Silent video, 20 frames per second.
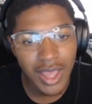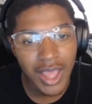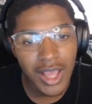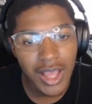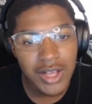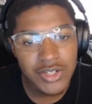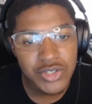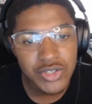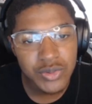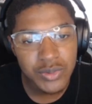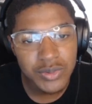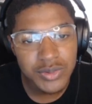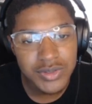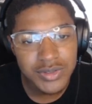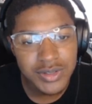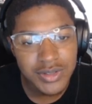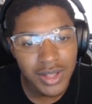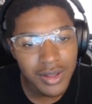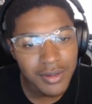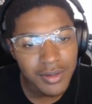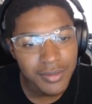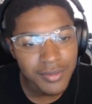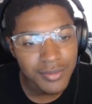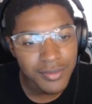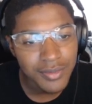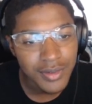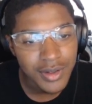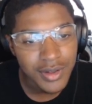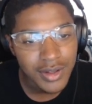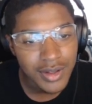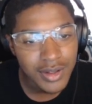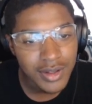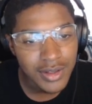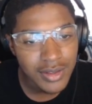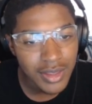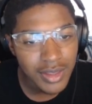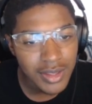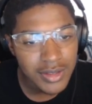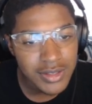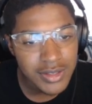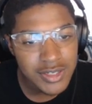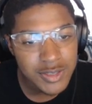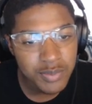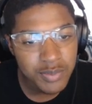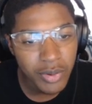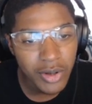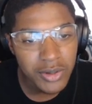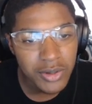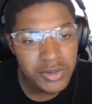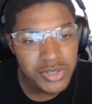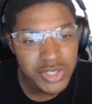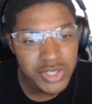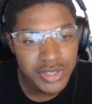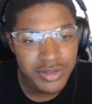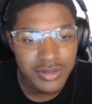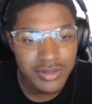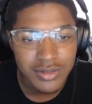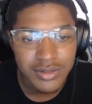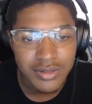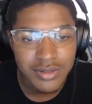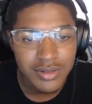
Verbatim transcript: actual stuff. Like these potions.